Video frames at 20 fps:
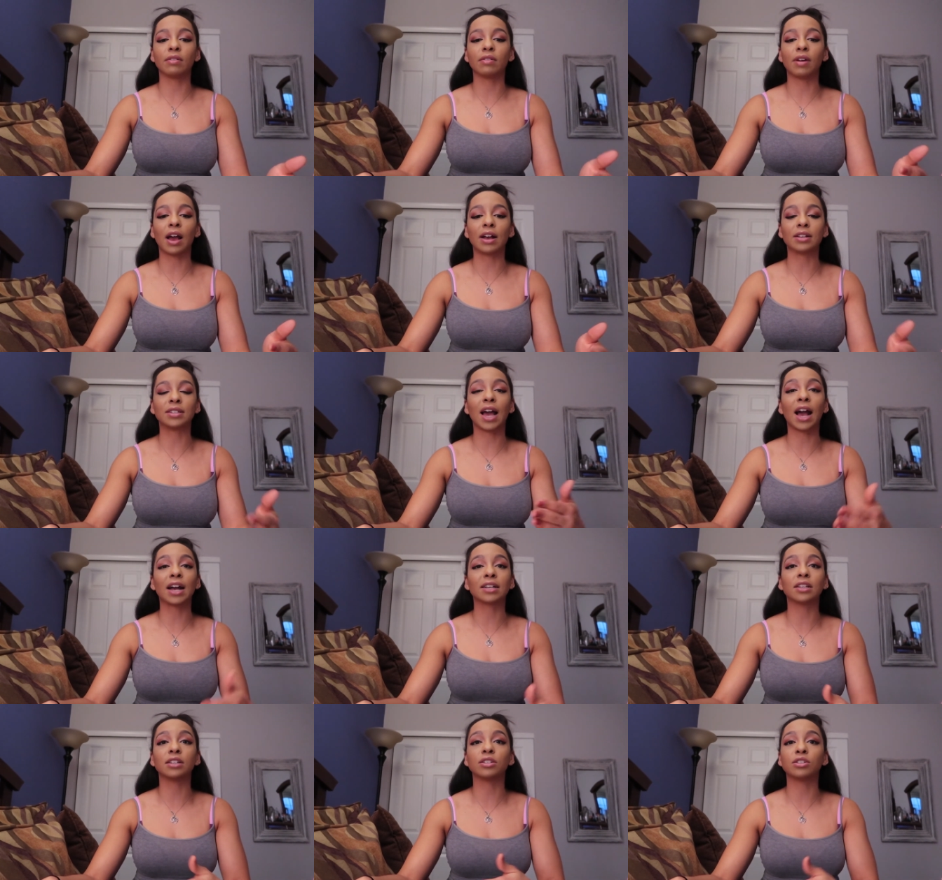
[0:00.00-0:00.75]
has
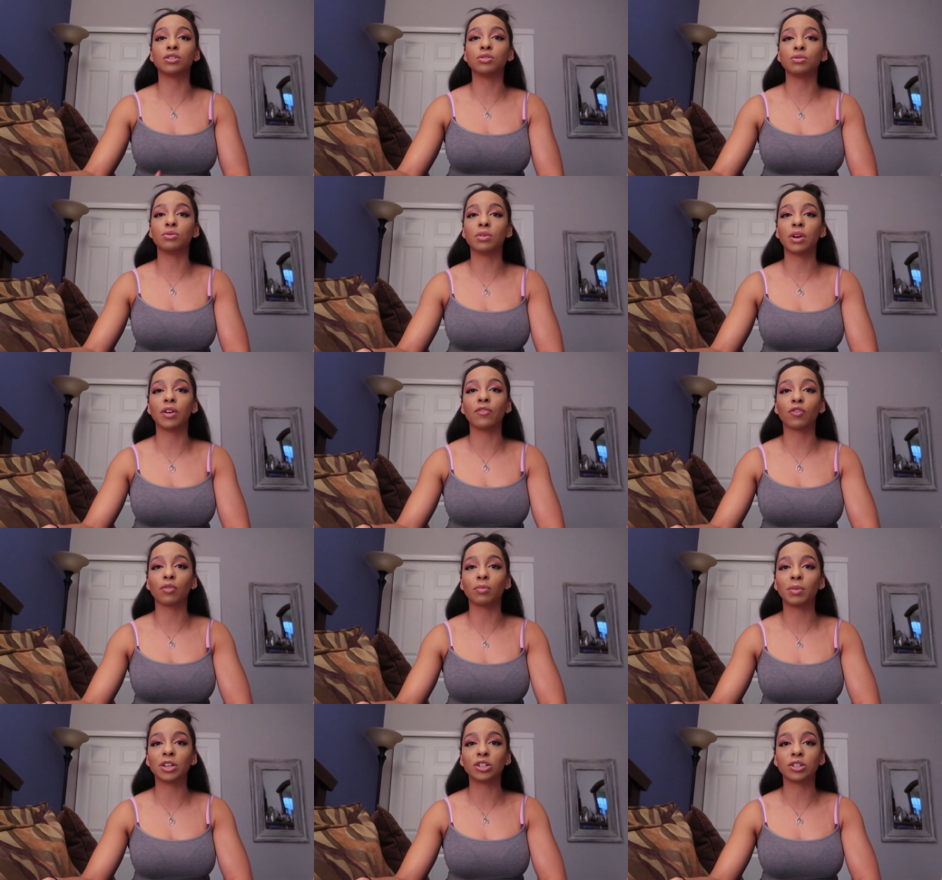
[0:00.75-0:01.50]
access to
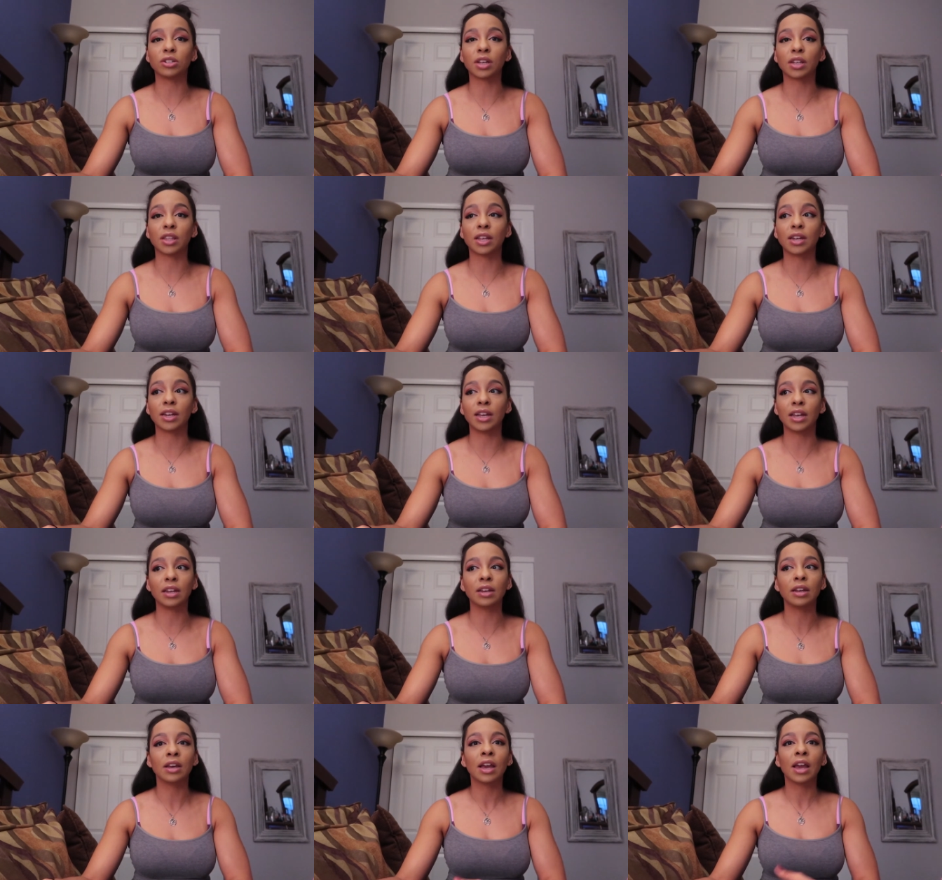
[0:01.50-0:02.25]
information that they
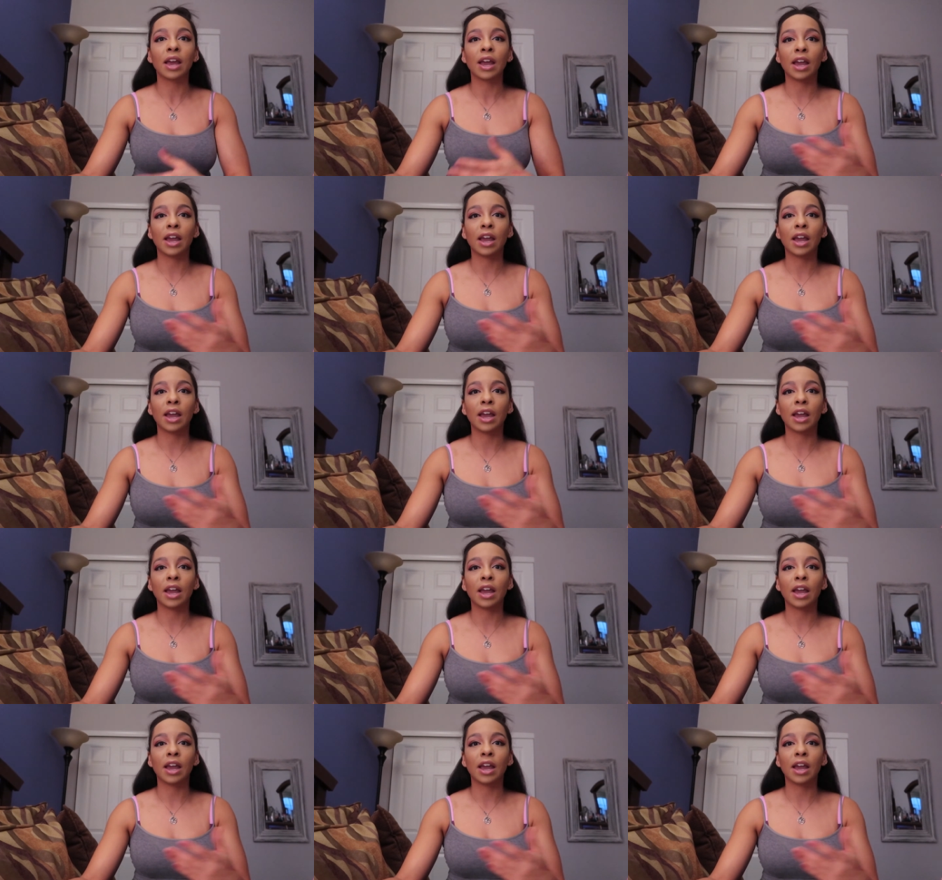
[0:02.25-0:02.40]
need.